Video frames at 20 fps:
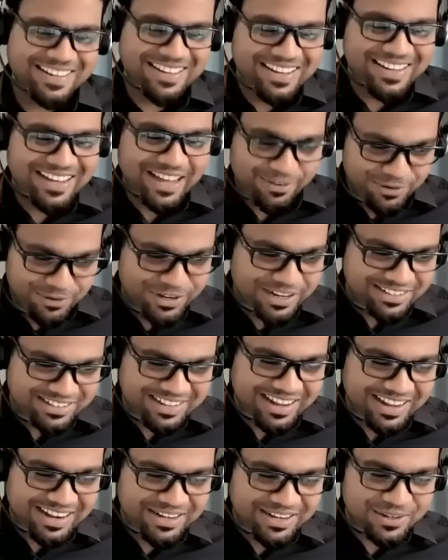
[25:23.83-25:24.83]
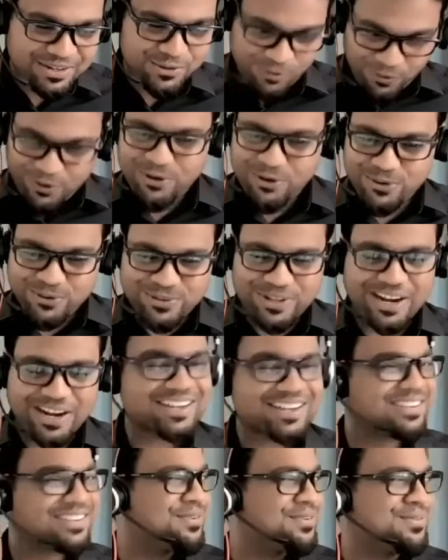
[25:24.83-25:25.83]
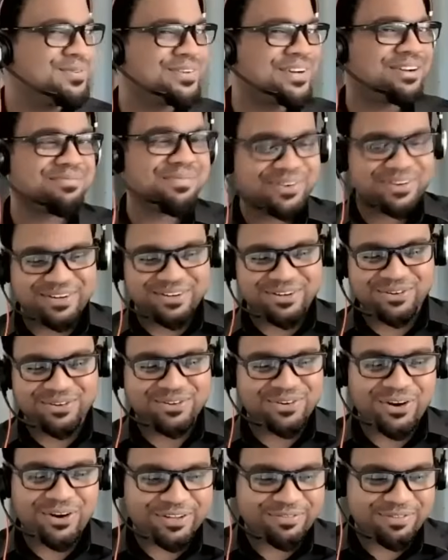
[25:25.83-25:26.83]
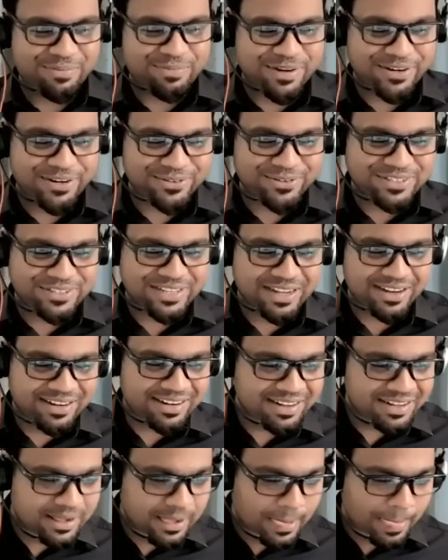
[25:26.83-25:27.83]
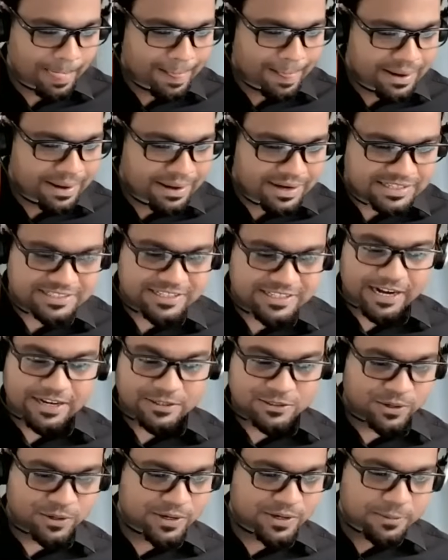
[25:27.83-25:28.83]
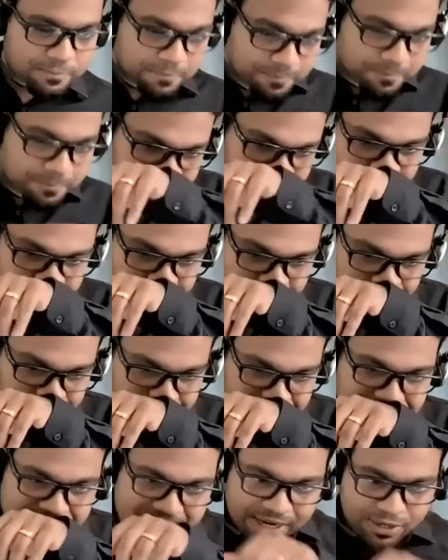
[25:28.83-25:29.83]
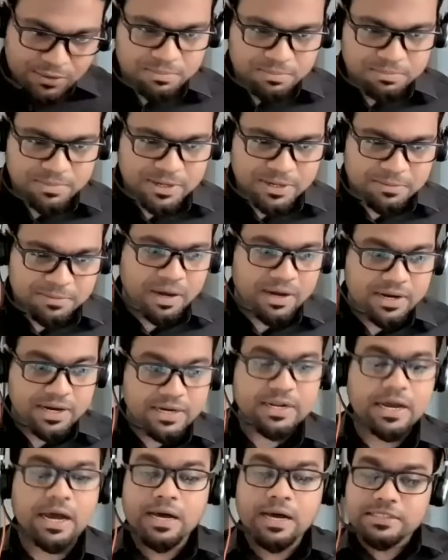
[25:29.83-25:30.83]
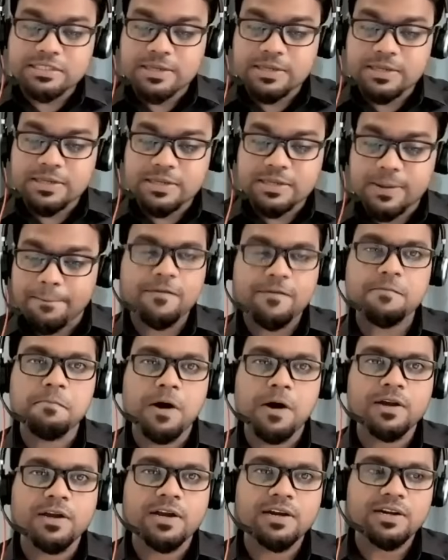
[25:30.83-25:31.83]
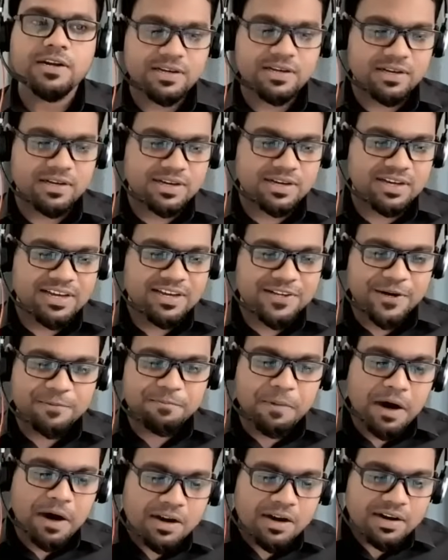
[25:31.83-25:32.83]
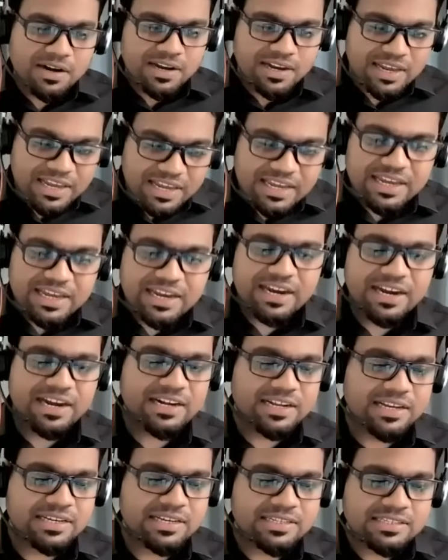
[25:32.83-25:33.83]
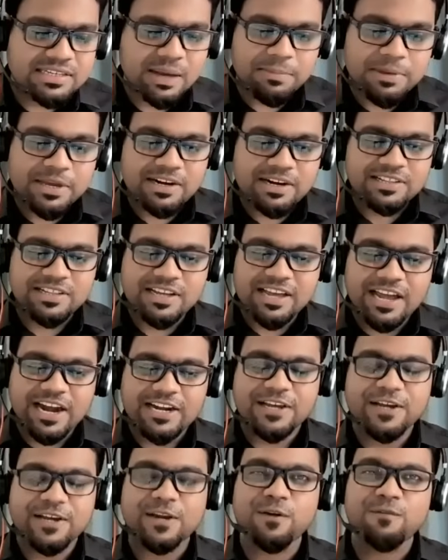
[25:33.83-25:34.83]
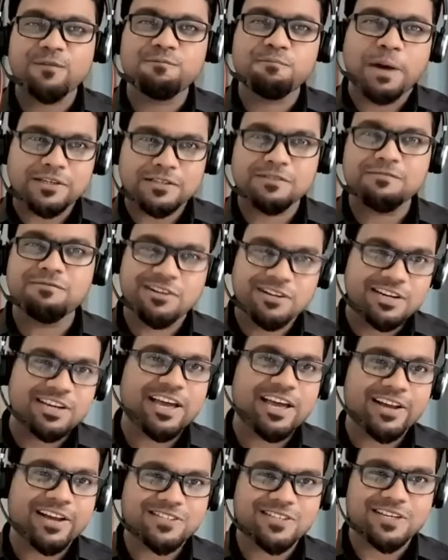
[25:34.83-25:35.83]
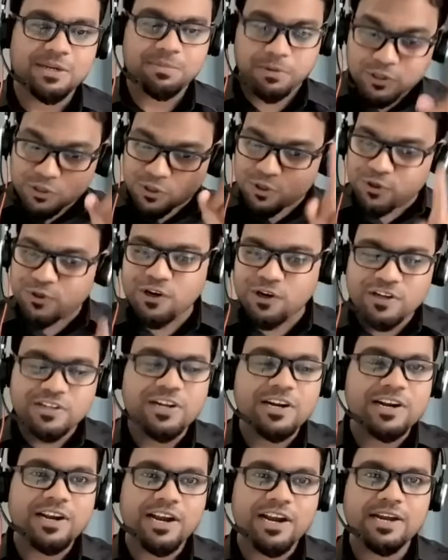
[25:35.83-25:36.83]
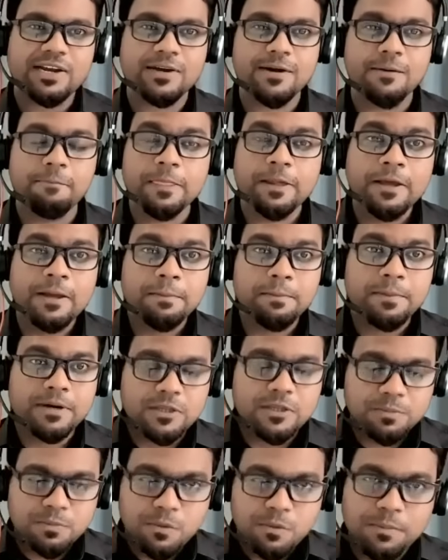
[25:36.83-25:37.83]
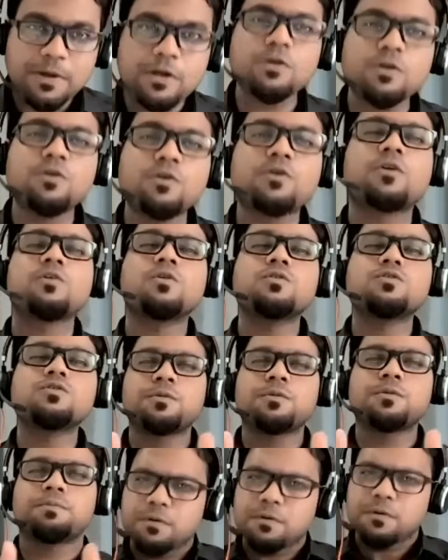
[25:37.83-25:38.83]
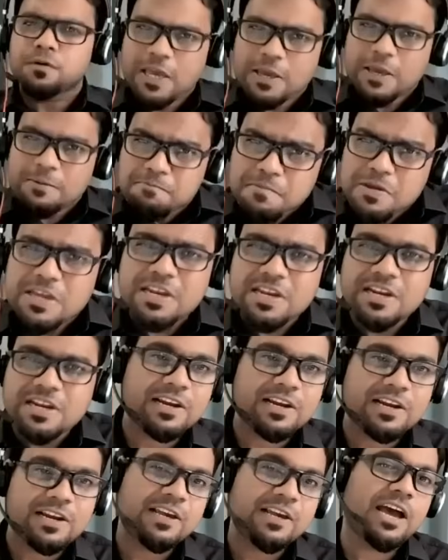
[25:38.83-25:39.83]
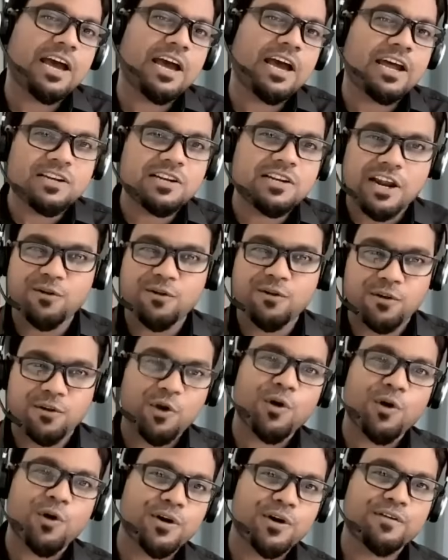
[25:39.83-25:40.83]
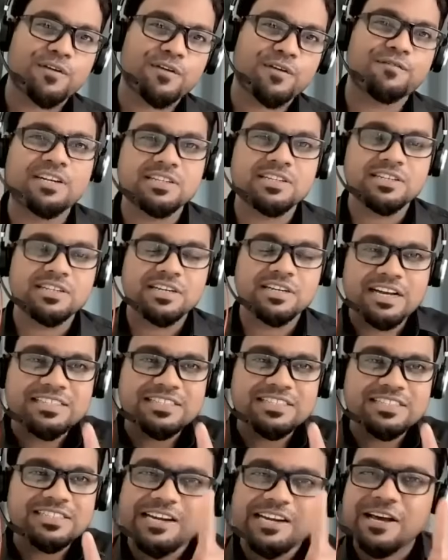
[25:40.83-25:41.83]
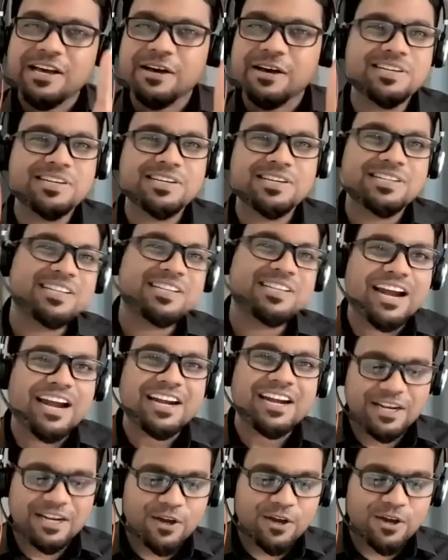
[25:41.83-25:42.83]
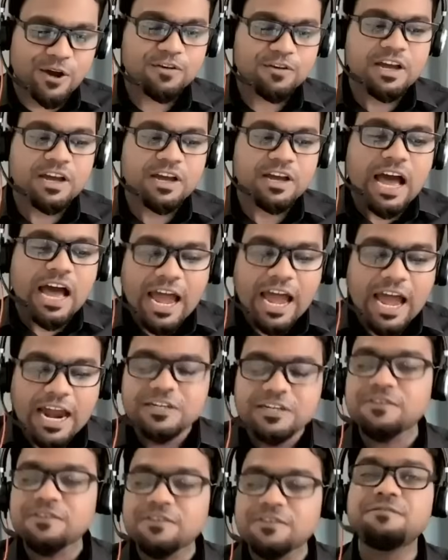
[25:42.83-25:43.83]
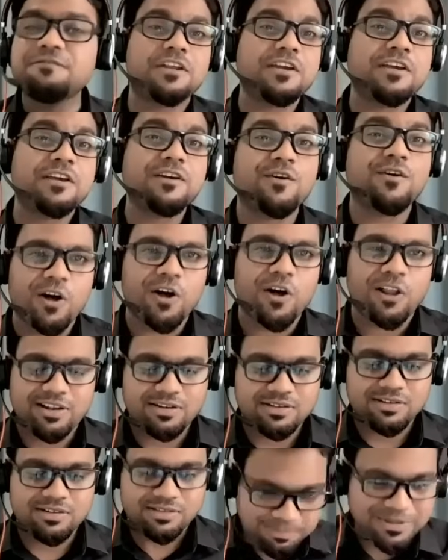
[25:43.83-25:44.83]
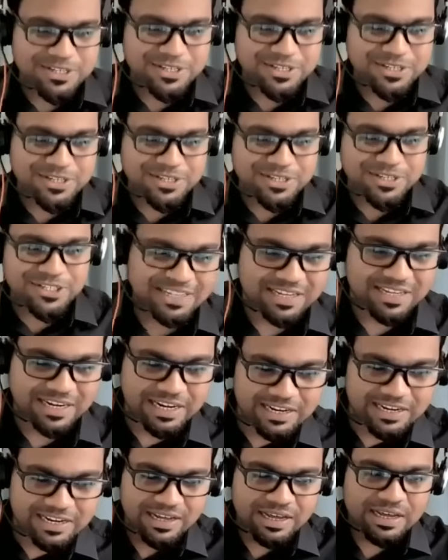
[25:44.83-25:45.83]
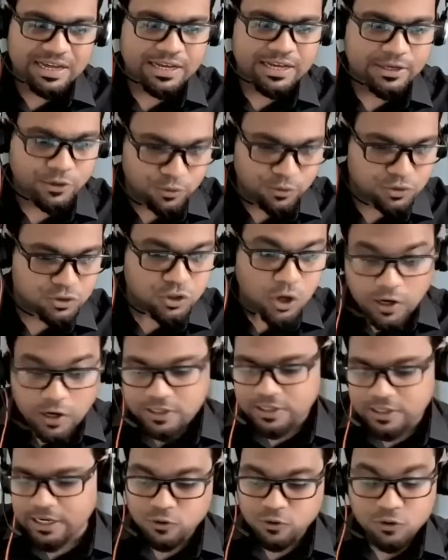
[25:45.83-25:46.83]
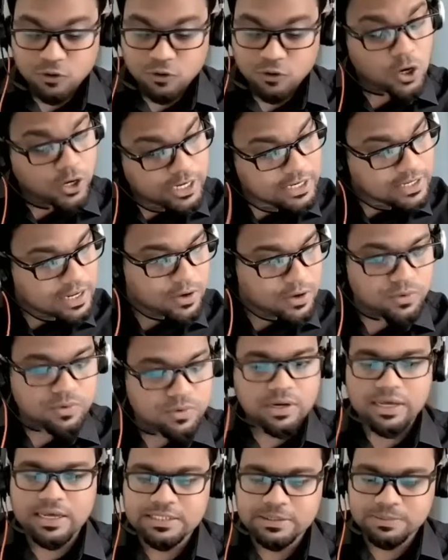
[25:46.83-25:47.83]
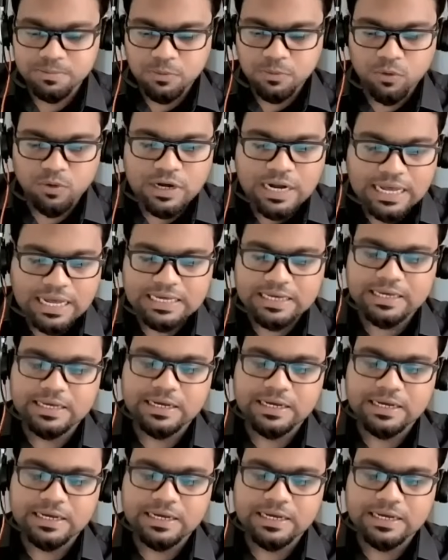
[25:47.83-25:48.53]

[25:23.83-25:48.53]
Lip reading: Have you done that? You all do that? No, come on. No, not everybody does that. Sorry. I don't, but mark it. Some people even mark it. Now, marking it is coming under the category of passive learning, actually, because you're going to learn that later. But the moment you close the book immediately and try to recall what you've done, that comes under the category of active recall. Let me share my screen. You jot down. Jotting down is more like